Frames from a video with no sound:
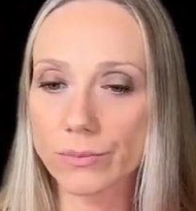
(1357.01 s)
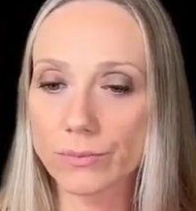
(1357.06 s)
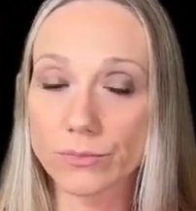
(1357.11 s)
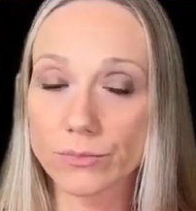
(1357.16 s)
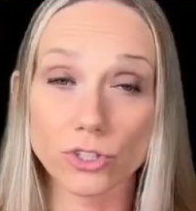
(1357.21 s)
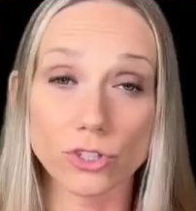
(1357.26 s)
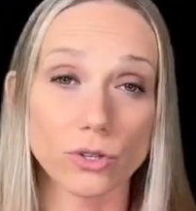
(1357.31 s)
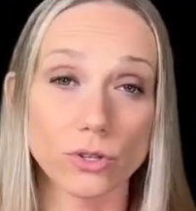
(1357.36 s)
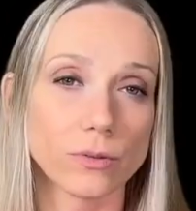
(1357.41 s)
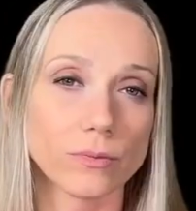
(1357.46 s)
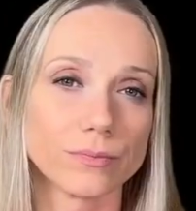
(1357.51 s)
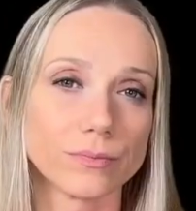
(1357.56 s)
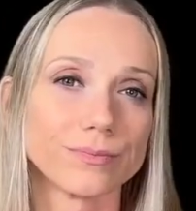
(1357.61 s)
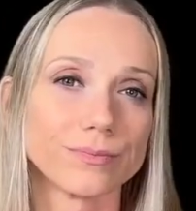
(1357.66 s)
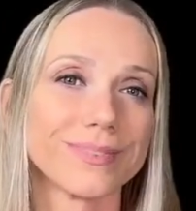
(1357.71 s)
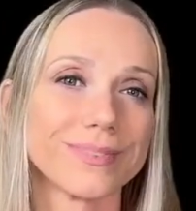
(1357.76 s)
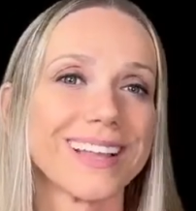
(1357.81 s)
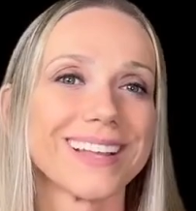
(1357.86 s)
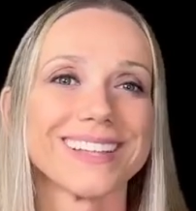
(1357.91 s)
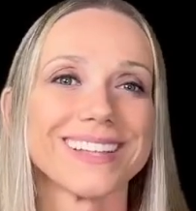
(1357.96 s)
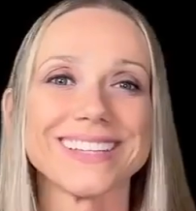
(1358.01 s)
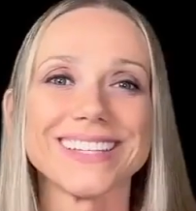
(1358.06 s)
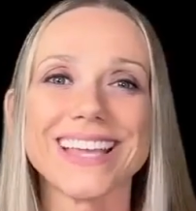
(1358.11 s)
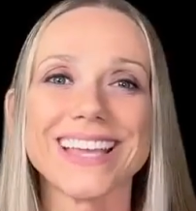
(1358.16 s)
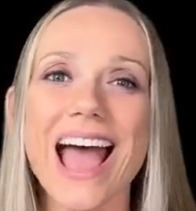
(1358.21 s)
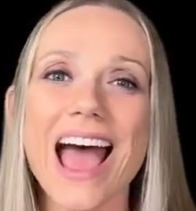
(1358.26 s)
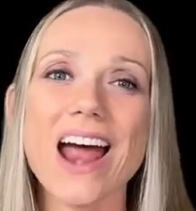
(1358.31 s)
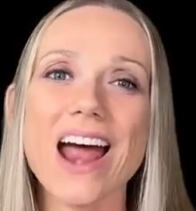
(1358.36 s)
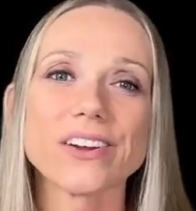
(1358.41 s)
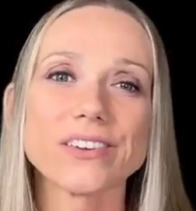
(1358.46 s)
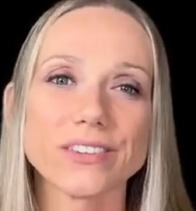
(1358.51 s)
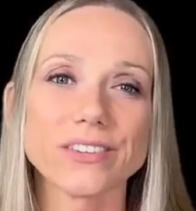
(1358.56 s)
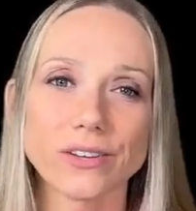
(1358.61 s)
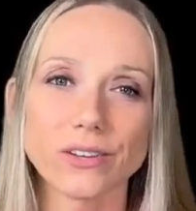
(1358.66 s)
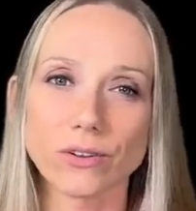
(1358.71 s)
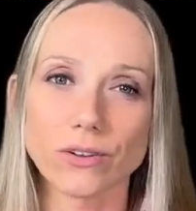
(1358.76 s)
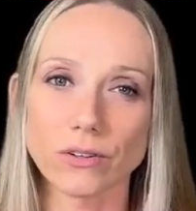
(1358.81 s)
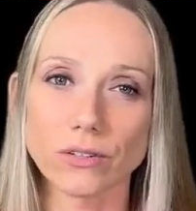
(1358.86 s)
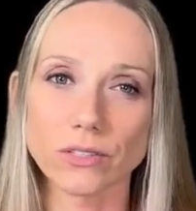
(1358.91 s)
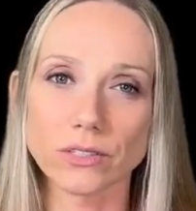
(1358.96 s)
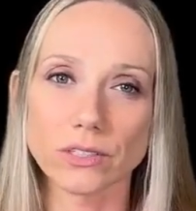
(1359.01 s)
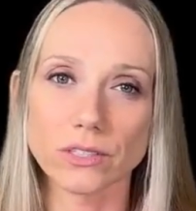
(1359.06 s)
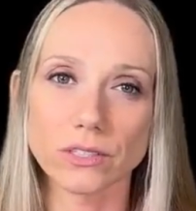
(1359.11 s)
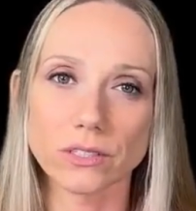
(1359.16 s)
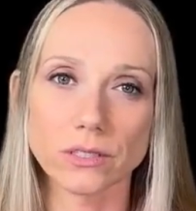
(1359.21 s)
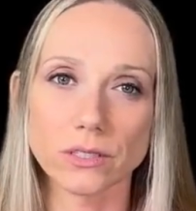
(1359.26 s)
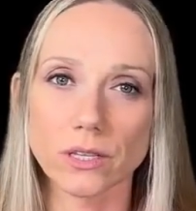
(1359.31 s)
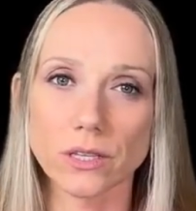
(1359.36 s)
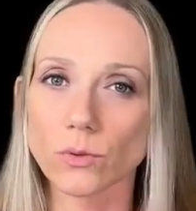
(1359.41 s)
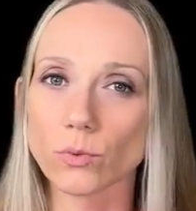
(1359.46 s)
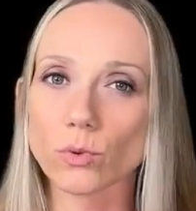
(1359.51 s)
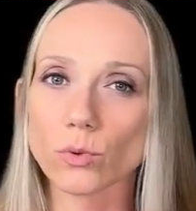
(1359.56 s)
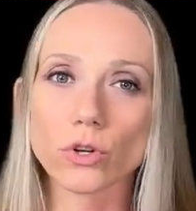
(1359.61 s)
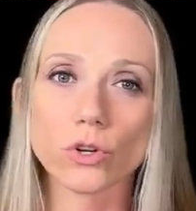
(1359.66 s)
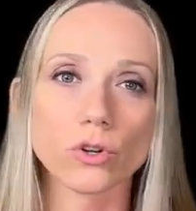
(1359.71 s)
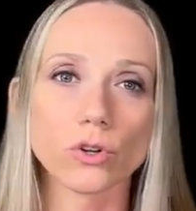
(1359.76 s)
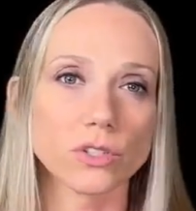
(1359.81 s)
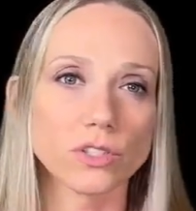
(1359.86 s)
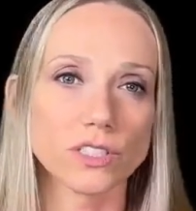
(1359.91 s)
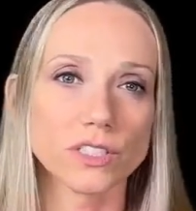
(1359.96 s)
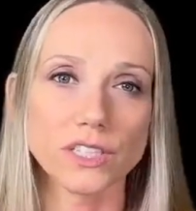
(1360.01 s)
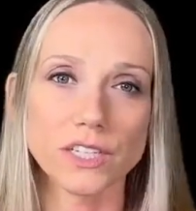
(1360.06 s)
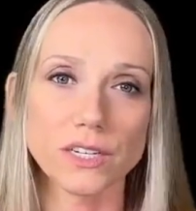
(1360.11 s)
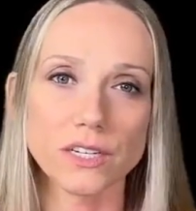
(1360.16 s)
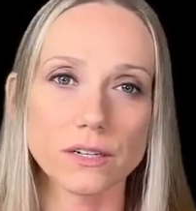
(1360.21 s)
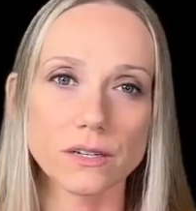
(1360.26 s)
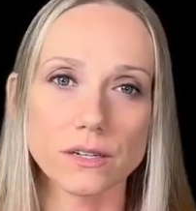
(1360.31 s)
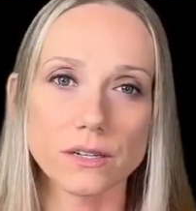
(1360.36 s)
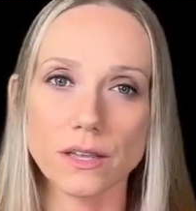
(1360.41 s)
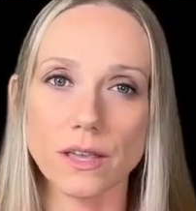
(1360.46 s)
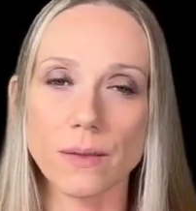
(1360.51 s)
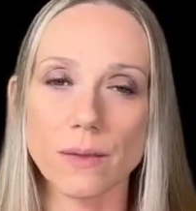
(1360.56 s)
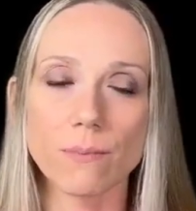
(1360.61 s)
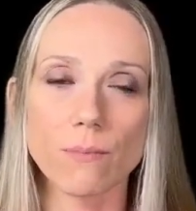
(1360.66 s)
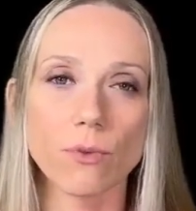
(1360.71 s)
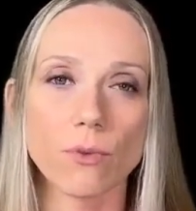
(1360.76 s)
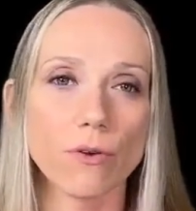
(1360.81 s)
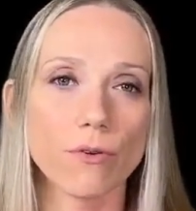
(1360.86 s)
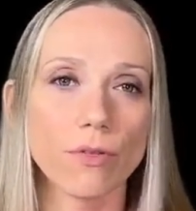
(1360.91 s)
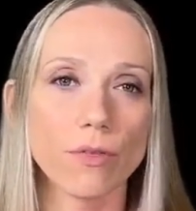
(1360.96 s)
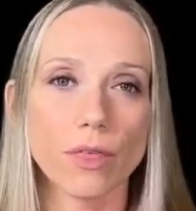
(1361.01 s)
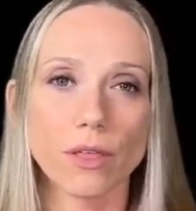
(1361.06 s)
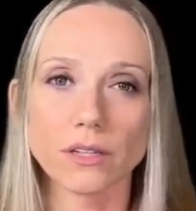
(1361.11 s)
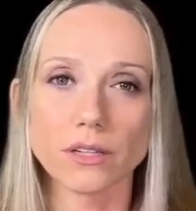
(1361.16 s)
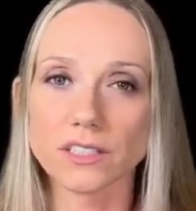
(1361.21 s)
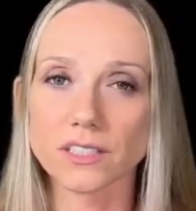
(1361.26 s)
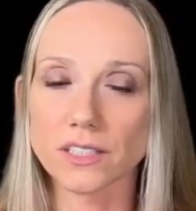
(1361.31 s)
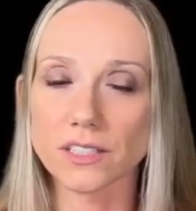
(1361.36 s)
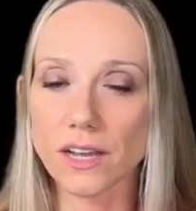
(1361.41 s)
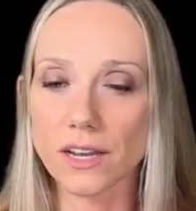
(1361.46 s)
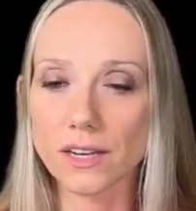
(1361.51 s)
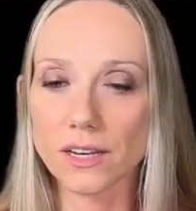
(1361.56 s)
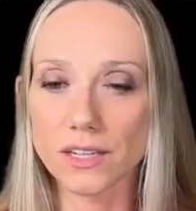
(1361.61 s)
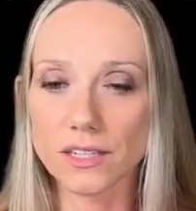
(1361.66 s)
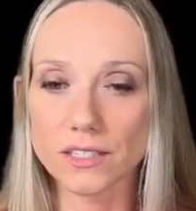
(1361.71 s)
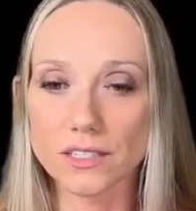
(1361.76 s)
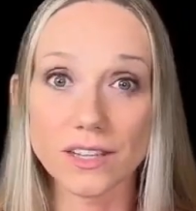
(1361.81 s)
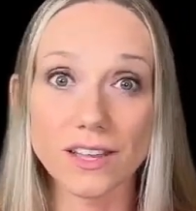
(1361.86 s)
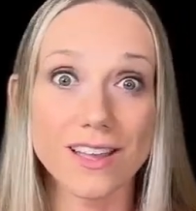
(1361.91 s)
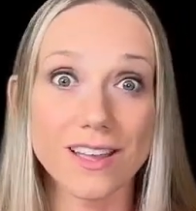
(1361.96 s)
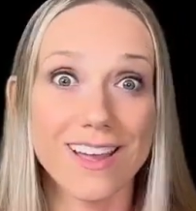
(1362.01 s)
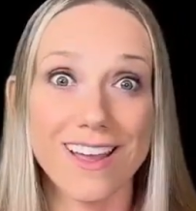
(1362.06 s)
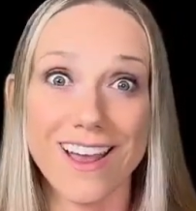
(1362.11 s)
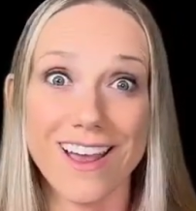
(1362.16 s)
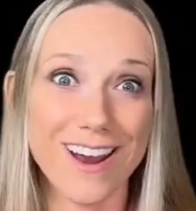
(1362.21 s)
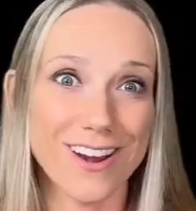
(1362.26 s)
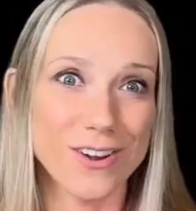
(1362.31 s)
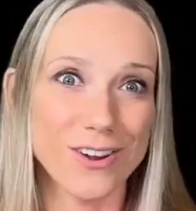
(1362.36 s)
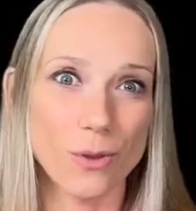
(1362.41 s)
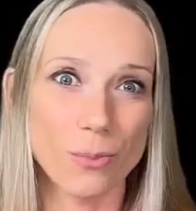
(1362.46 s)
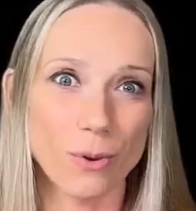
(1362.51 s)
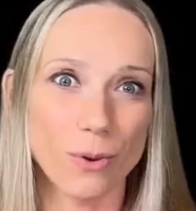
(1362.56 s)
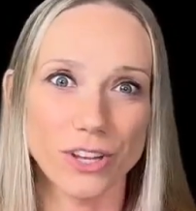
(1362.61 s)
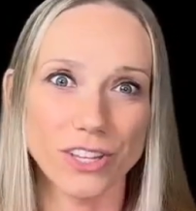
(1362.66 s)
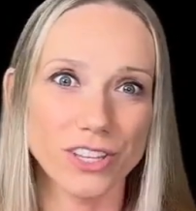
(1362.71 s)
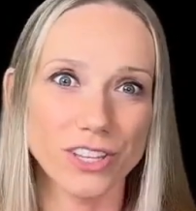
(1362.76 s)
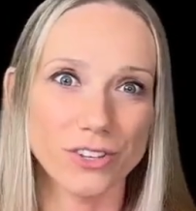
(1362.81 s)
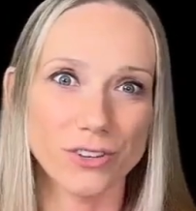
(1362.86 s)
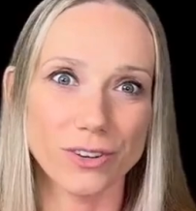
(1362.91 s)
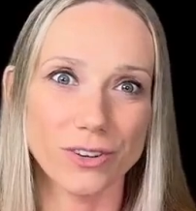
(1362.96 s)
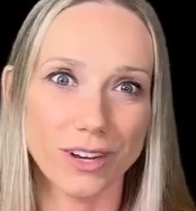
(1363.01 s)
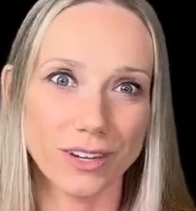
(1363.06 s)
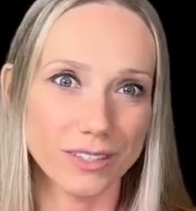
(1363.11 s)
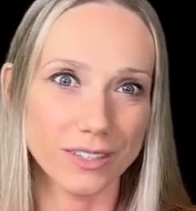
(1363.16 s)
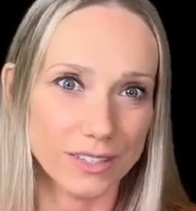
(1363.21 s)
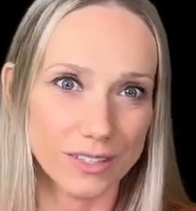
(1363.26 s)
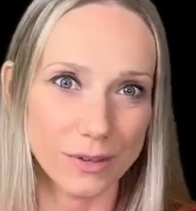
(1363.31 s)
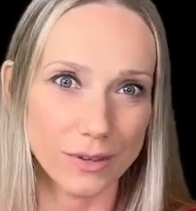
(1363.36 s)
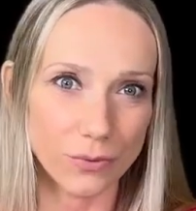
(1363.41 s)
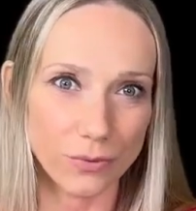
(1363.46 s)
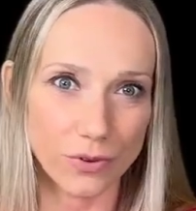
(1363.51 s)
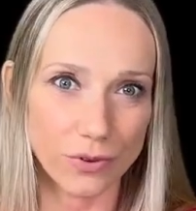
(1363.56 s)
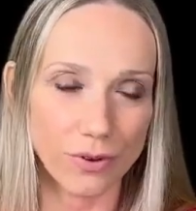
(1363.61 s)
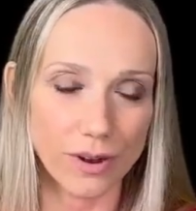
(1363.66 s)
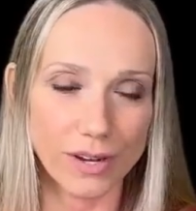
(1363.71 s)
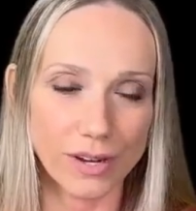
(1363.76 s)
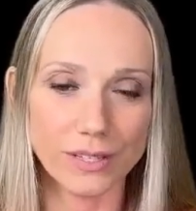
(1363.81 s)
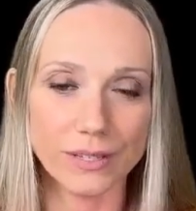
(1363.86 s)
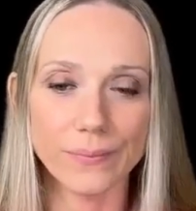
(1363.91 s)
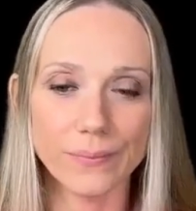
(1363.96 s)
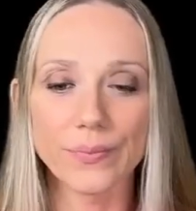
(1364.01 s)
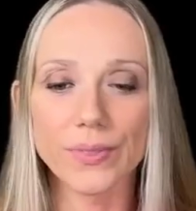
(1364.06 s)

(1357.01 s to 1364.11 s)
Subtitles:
So the articles that were considered in both studies are not particularly different.